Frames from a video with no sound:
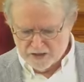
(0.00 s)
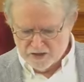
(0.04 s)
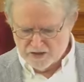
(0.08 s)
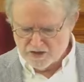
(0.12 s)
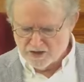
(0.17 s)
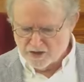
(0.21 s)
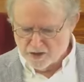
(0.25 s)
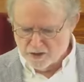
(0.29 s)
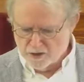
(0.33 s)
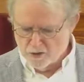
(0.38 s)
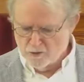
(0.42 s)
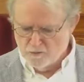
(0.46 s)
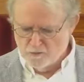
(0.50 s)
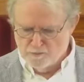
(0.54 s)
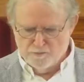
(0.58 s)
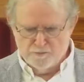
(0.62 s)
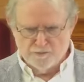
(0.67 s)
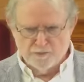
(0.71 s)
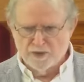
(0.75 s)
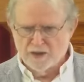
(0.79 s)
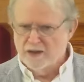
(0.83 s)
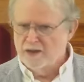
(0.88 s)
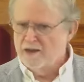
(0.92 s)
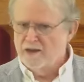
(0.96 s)
So
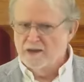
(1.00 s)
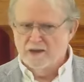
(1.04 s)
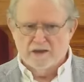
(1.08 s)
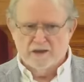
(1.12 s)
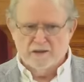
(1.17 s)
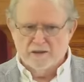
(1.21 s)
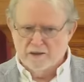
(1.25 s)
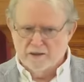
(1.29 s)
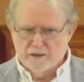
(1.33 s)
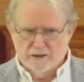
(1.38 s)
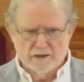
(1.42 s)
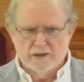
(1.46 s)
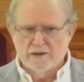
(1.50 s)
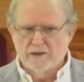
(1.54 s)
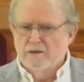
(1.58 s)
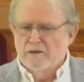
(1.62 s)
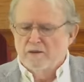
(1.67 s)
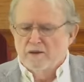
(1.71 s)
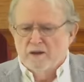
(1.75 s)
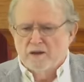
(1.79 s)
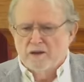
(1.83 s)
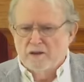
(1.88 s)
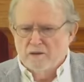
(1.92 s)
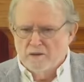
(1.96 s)

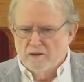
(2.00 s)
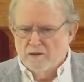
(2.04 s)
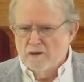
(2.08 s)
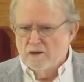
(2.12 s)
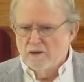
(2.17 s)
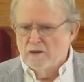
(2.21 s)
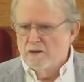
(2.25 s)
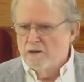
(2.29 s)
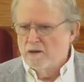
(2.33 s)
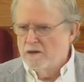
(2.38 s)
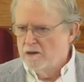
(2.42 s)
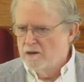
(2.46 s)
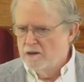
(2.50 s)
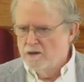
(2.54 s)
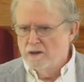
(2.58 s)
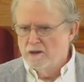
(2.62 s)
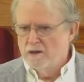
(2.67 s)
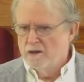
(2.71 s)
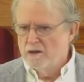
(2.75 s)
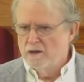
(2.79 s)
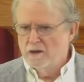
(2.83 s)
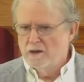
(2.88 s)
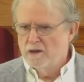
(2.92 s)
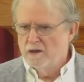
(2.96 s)
that's not a
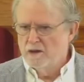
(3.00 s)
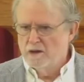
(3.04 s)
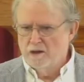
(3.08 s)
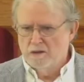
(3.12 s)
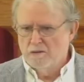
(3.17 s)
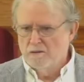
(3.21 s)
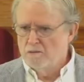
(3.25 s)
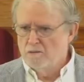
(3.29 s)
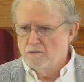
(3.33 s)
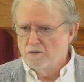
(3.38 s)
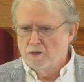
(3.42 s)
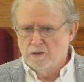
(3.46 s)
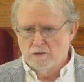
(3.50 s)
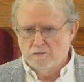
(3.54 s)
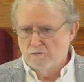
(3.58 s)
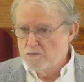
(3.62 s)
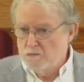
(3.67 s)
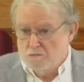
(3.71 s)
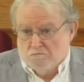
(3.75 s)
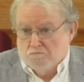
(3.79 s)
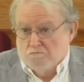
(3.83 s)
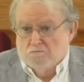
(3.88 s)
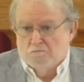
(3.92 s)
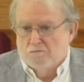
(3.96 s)
criticism,
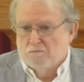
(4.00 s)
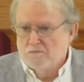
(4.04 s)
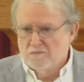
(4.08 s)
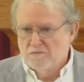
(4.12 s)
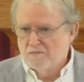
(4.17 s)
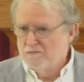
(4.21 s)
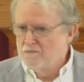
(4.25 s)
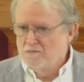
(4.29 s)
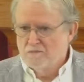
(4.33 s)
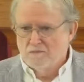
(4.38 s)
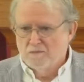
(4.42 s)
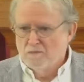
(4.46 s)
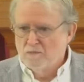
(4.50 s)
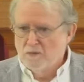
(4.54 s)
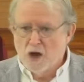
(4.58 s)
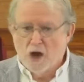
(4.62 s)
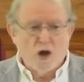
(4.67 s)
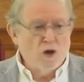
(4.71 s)
it's an observation.